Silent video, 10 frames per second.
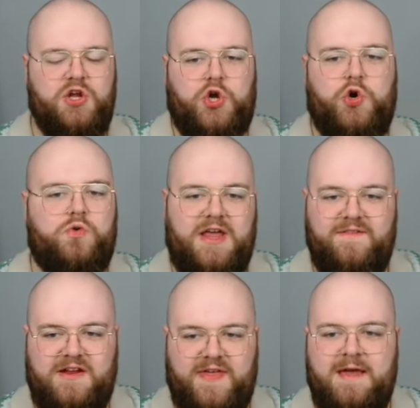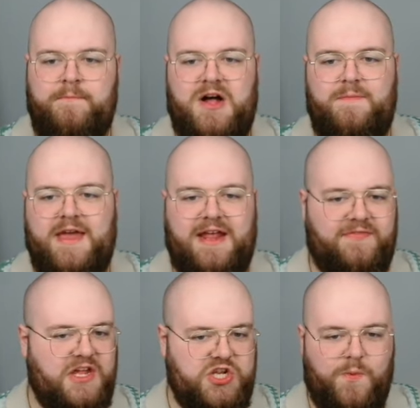Cool. Even if they imperm it,
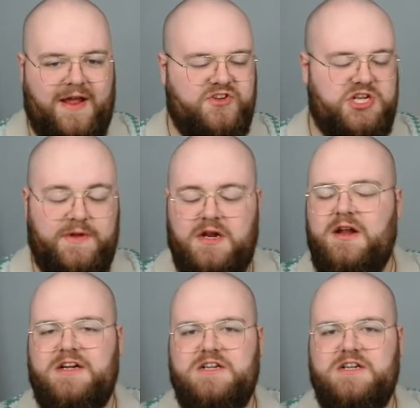if they do whatever to it,